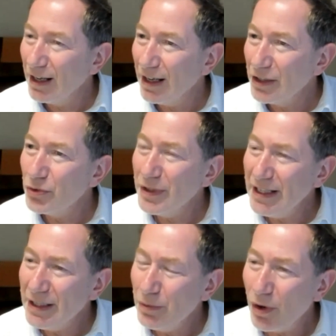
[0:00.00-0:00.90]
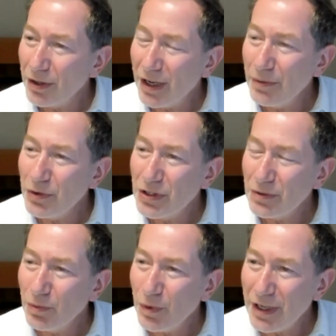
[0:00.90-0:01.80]
really what I
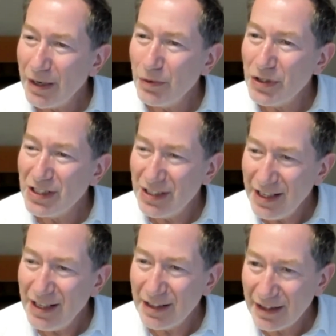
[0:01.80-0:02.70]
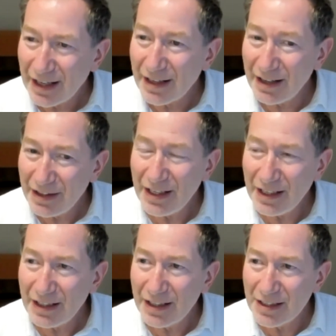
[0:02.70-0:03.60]
was seeing then, I
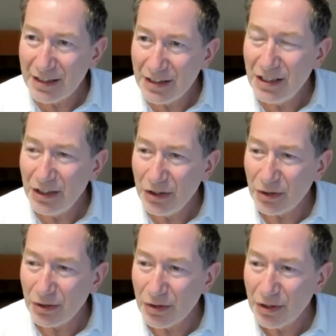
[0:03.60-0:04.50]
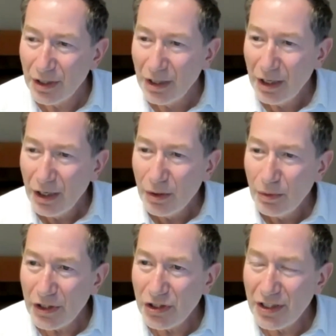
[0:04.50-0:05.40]
think, has continued,
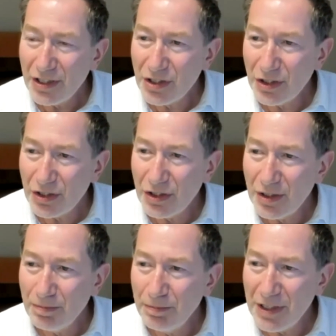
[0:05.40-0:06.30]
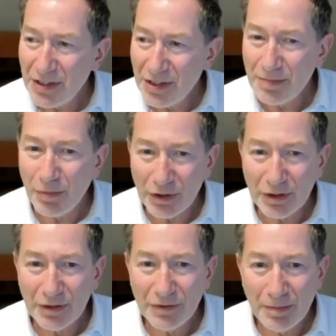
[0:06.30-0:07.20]
which is that the business
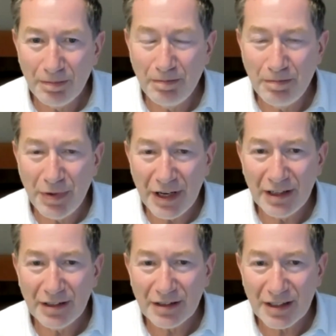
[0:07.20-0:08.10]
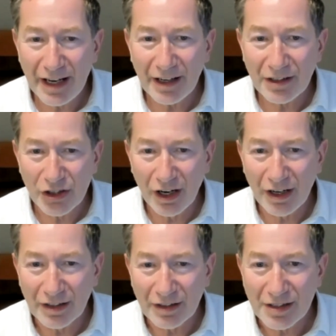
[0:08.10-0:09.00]
model of the big tech
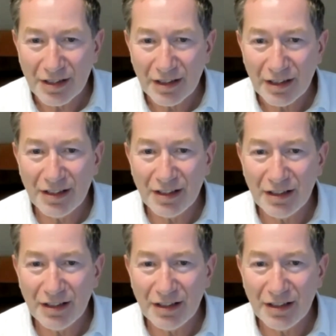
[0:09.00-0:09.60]
giants is